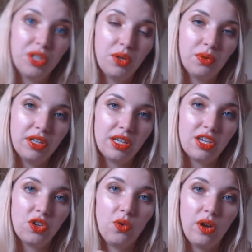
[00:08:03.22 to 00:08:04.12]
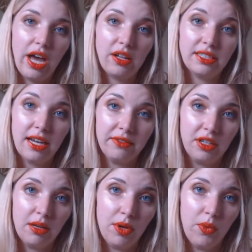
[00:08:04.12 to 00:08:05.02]
really, really cute, and I'll
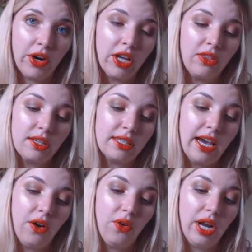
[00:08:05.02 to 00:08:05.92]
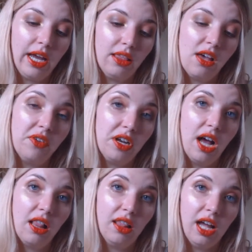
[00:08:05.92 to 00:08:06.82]
definitely be wearing this out. I love it
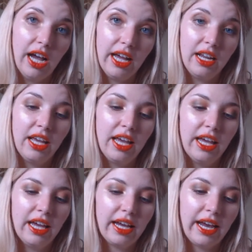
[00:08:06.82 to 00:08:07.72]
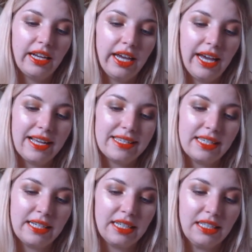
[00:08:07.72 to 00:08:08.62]
a lot. It kind of has
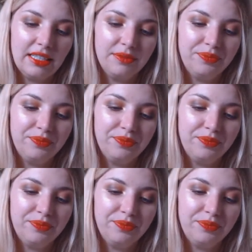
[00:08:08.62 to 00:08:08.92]
like a,